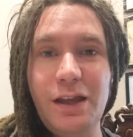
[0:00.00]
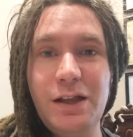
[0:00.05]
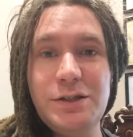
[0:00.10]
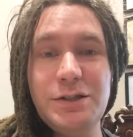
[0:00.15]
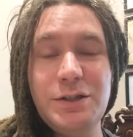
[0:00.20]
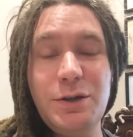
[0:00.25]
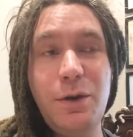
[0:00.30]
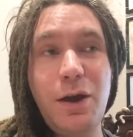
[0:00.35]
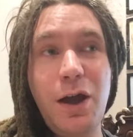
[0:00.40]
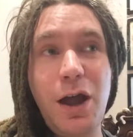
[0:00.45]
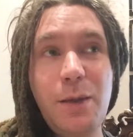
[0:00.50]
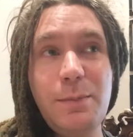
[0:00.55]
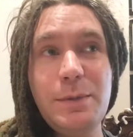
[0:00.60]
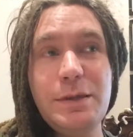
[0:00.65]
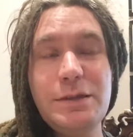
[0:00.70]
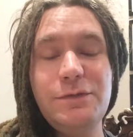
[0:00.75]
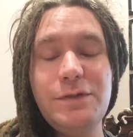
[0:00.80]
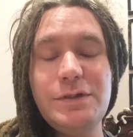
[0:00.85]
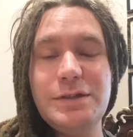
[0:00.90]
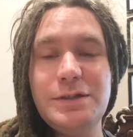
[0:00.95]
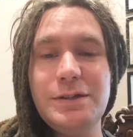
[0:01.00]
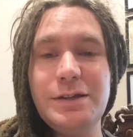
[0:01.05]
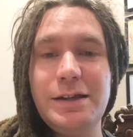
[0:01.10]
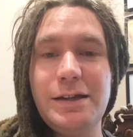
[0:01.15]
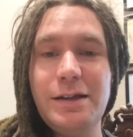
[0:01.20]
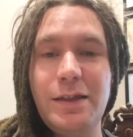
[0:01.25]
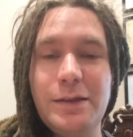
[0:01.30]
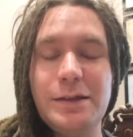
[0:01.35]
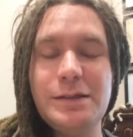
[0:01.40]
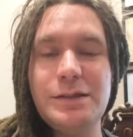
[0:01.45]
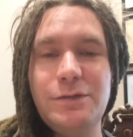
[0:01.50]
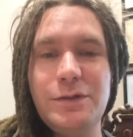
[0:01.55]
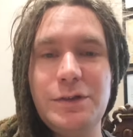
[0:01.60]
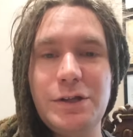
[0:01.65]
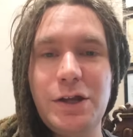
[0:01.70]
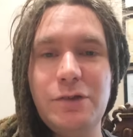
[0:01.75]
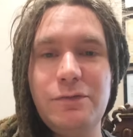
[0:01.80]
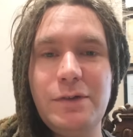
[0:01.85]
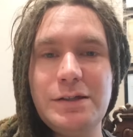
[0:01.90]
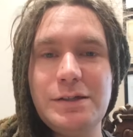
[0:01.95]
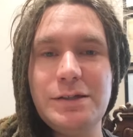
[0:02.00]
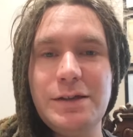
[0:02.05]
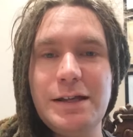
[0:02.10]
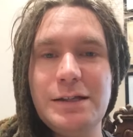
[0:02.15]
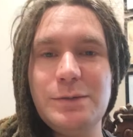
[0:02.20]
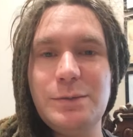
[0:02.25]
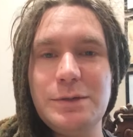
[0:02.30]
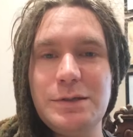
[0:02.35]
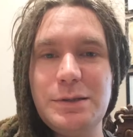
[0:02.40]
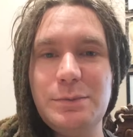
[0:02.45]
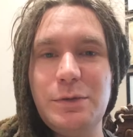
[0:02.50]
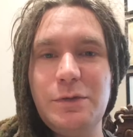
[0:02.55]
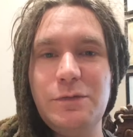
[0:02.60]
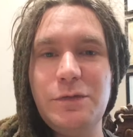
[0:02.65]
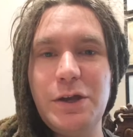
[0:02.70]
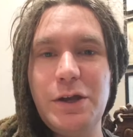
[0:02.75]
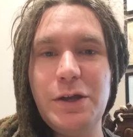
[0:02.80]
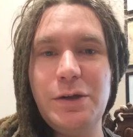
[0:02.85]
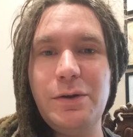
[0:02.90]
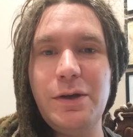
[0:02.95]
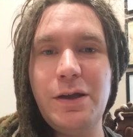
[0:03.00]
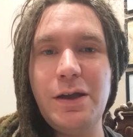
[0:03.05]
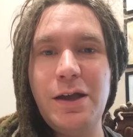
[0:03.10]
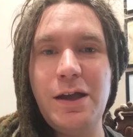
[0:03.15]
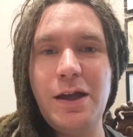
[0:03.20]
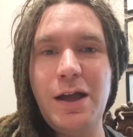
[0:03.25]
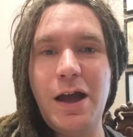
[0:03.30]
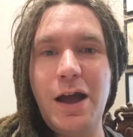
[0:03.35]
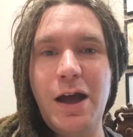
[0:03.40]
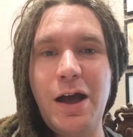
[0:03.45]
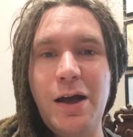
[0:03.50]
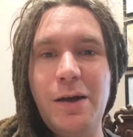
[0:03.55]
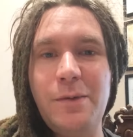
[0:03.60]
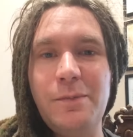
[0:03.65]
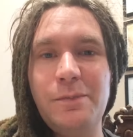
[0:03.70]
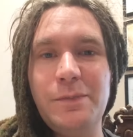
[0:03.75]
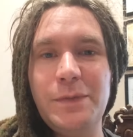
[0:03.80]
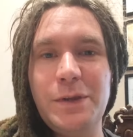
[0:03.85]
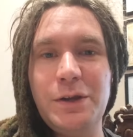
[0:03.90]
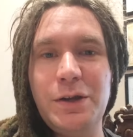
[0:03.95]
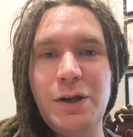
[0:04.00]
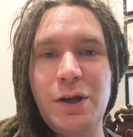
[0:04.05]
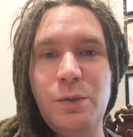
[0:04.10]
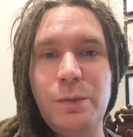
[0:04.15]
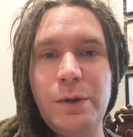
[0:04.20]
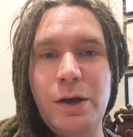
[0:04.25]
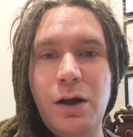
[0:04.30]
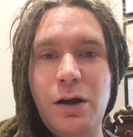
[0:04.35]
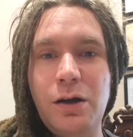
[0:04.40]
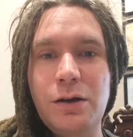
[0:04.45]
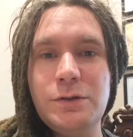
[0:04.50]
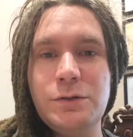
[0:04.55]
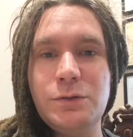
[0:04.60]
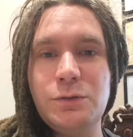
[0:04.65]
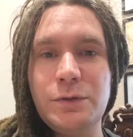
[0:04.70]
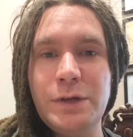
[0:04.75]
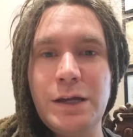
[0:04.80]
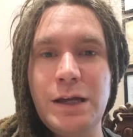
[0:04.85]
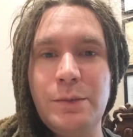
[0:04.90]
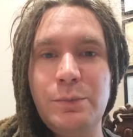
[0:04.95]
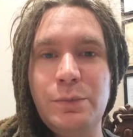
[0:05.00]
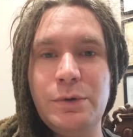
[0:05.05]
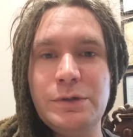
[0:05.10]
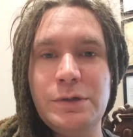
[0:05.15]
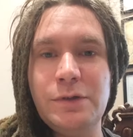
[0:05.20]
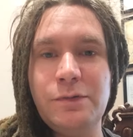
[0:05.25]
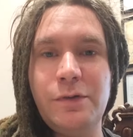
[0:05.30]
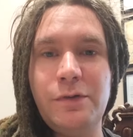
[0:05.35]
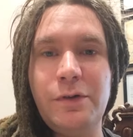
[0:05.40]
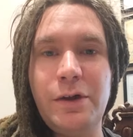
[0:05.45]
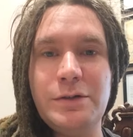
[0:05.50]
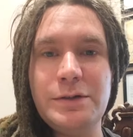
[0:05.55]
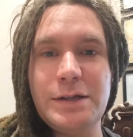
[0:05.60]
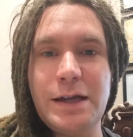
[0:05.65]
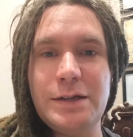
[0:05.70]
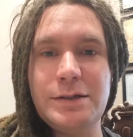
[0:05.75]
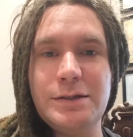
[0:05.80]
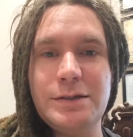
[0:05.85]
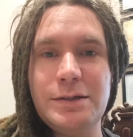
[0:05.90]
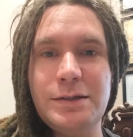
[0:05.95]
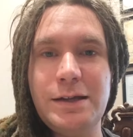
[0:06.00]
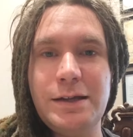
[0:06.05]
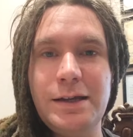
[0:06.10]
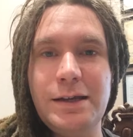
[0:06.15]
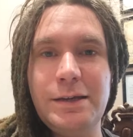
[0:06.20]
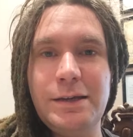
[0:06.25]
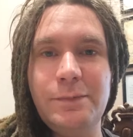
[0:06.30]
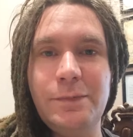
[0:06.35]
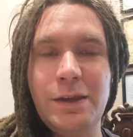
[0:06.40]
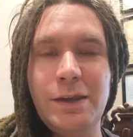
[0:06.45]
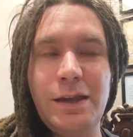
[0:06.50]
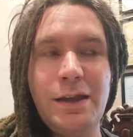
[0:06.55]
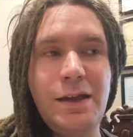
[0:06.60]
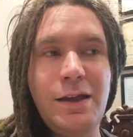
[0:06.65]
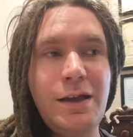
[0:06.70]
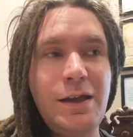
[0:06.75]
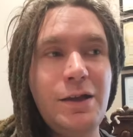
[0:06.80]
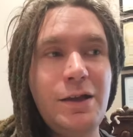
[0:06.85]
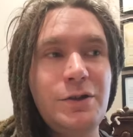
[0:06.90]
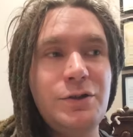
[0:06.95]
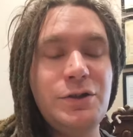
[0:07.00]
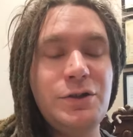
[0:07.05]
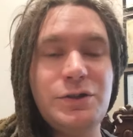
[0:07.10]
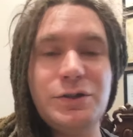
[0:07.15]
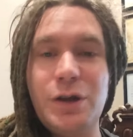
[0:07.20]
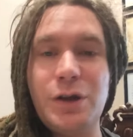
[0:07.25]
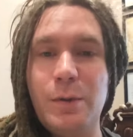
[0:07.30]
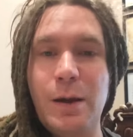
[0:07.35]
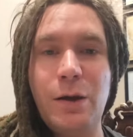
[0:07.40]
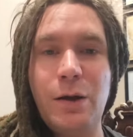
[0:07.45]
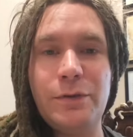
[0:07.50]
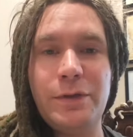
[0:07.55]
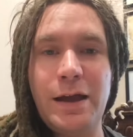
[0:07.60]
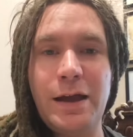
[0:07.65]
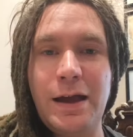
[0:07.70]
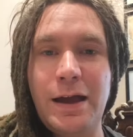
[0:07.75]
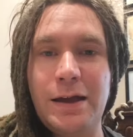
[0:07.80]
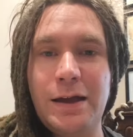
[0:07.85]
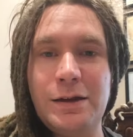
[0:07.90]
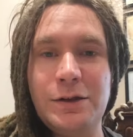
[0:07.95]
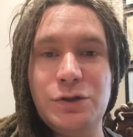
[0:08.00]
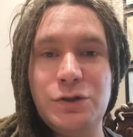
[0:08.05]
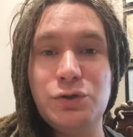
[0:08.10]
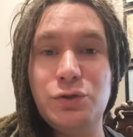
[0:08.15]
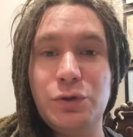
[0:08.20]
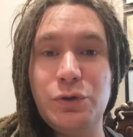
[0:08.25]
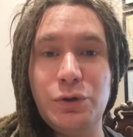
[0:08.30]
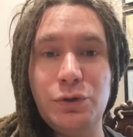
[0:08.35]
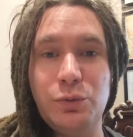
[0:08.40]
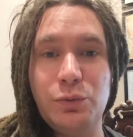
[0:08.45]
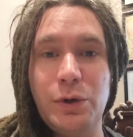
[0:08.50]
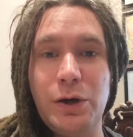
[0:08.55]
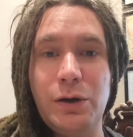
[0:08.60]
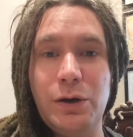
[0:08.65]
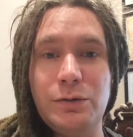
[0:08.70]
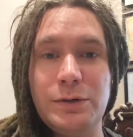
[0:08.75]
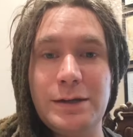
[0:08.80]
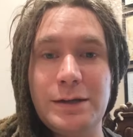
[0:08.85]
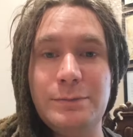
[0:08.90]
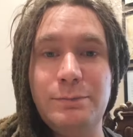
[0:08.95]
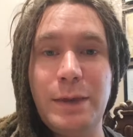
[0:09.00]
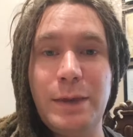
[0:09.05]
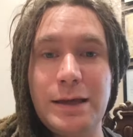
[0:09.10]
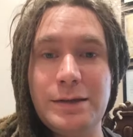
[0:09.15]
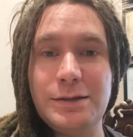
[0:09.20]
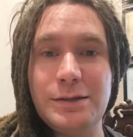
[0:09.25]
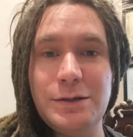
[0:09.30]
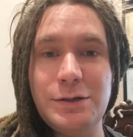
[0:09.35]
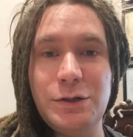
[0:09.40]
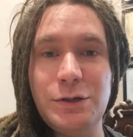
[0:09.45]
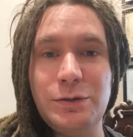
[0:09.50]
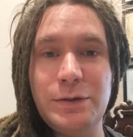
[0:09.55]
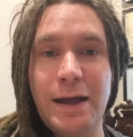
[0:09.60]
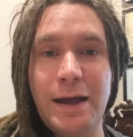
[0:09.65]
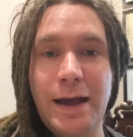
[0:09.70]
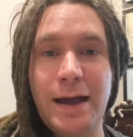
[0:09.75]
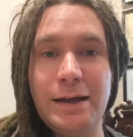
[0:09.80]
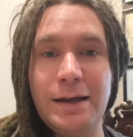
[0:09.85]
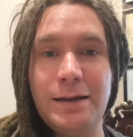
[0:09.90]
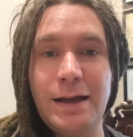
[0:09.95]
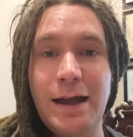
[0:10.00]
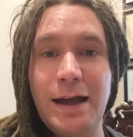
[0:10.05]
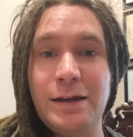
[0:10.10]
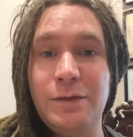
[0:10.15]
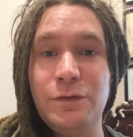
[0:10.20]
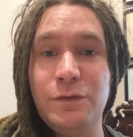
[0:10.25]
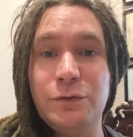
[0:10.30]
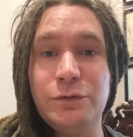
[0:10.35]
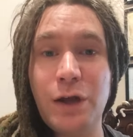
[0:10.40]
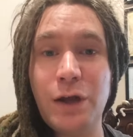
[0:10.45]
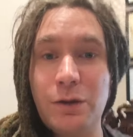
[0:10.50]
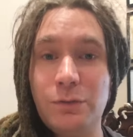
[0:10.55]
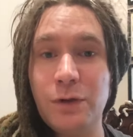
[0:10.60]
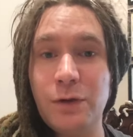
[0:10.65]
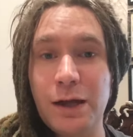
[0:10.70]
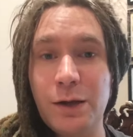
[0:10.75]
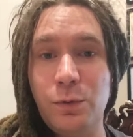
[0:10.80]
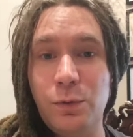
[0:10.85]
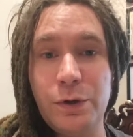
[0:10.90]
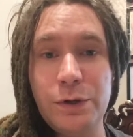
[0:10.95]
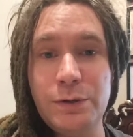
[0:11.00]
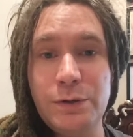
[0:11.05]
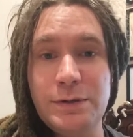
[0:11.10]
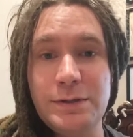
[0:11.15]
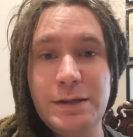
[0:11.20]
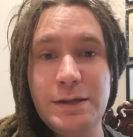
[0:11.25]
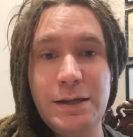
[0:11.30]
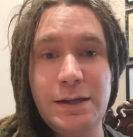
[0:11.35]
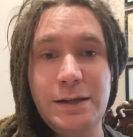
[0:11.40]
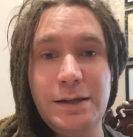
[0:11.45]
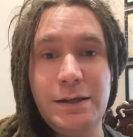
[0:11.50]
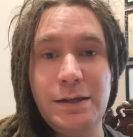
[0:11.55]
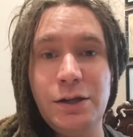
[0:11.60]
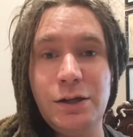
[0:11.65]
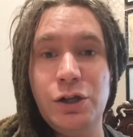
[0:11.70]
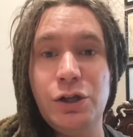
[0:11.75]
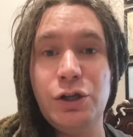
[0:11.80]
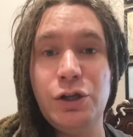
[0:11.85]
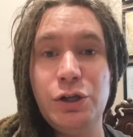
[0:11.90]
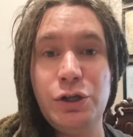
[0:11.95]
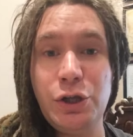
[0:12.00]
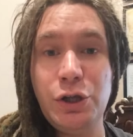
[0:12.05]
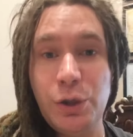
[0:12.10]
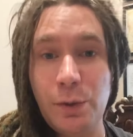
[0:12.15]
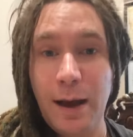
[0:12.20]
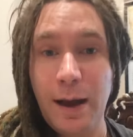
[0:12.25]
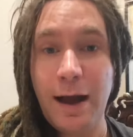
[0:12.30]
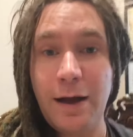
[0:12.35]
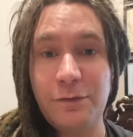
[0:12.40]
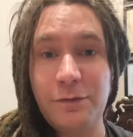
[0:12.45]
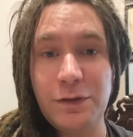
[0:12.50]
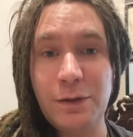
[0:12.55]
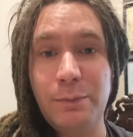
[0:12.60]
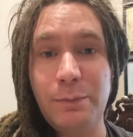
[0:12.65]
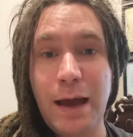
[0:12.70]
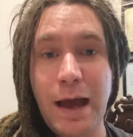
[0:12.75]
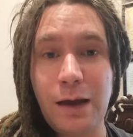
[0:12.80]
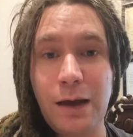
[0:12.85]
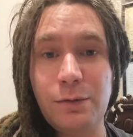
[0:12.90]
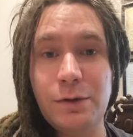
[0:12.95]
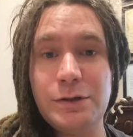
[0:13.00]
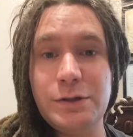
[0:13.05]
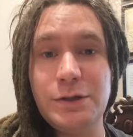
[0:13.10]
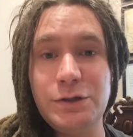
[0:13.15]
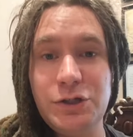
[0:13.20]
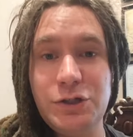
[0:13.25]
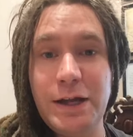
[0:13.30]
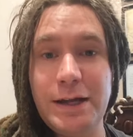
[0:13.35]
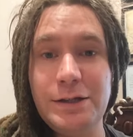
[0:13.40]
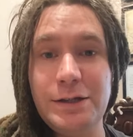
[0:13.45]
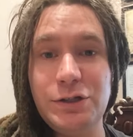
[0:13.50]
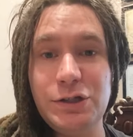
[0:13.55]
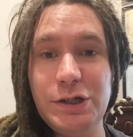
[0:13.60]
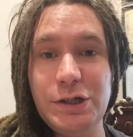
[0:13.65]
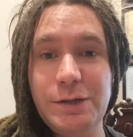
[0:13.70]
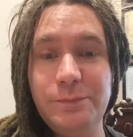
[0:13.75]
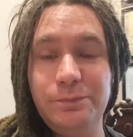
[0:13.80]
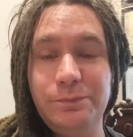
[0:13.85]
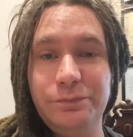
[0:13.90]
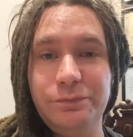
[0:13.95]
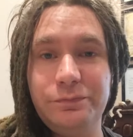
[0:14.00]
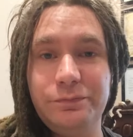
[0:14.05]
So I hope video resonates with some of you. You know, we are doorkeepers of our own destiny. Just go out there and enjoy your world as best as you can. And if you don't like what you see, you have the power to change it.